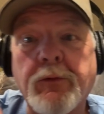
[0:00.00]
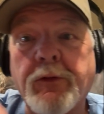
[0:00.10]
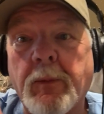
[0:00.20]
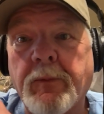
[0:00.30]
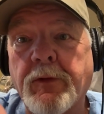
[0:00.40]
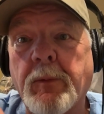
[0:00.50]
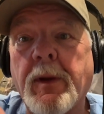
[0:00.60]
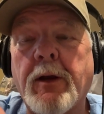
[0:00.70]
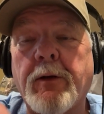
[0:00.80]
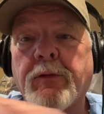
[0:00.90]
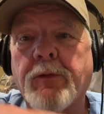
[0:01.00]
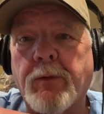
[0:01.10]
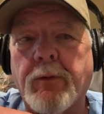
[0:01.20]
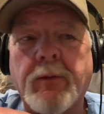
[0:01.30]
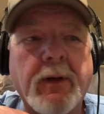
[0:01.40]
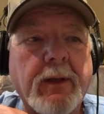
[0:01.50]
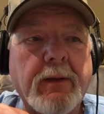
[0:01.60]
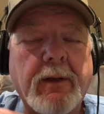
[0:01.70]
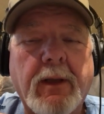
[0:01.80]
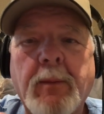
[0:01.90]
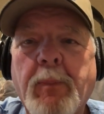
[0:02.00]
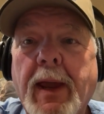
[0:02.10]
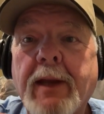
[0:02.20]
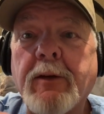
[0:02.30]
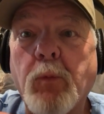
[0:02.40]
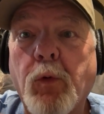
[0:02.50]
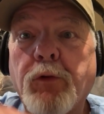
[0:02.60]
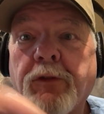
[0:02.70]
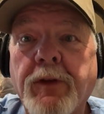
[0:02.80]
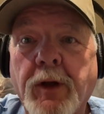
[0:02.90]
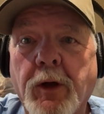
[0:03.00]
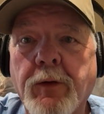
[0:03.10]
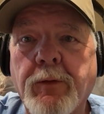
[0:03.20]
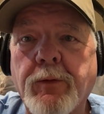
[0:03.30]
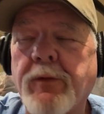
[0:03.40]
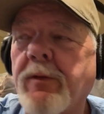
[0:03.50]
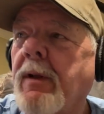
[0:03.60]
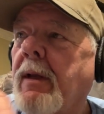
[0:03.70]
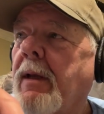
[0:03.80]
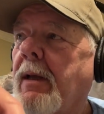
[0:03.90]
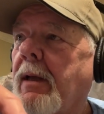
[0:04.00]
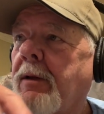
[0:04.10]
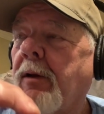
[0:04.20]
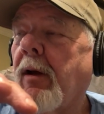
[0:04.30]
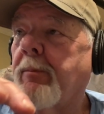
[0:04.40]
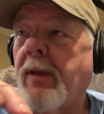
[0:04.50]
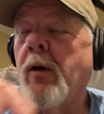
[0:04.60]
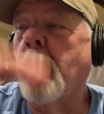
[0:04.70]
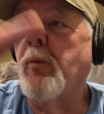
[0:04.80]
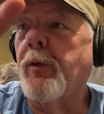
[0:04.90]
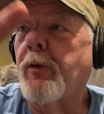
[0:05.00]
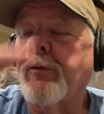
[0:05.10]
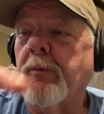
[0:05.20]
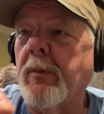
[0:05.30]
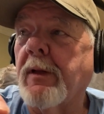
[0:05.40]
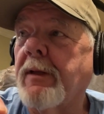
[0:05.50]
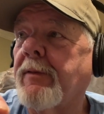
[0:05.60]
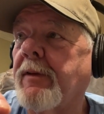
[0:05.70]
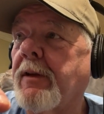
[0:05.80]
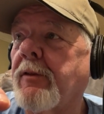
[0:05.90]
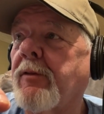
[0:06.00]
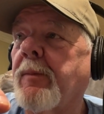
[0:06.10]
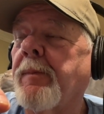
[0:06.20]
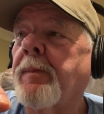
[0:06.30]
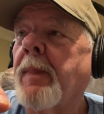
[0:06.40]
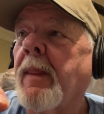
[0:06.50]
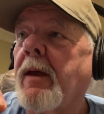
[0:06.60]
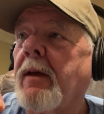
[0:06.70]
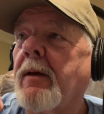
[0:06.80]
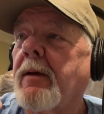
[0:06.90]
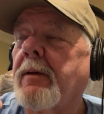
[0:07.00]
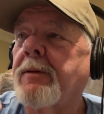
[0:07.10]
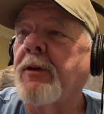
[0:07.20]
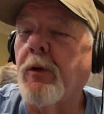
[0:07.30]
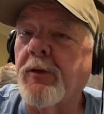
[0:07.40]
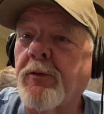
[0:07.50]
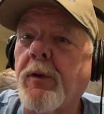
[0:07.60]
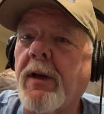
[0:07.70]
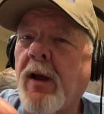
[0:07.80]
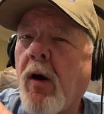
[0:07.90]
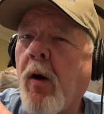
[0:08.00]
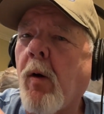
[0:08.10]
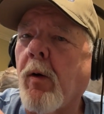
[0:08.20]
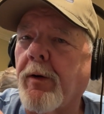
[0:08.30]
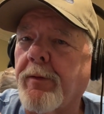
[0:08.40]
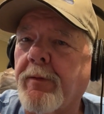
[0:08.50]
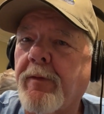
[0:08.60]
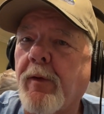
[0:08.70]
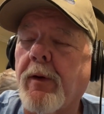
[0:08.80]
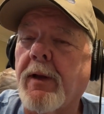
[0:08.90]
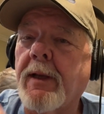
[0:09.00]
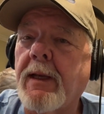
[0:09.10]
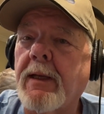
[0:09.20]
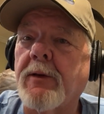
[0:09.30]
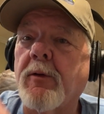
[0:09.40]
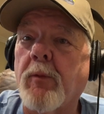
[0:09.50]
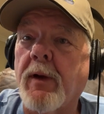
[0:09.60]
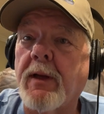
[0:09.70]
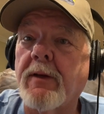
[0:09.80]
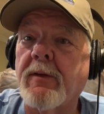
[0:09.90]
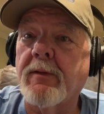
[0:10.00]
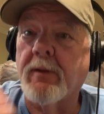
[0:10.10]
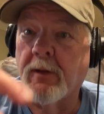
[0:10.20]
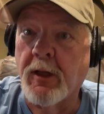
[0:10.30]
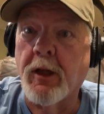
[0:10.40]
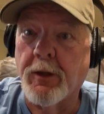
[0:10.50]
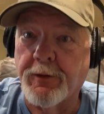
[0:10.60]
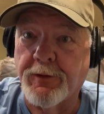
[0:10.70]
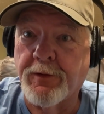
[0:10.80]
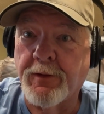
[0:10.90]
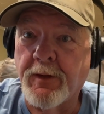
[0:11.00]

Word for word: Some areas are impacted worse than others. You know, my own personal belief is, you know, it's really hard for a hen to raise a clutch.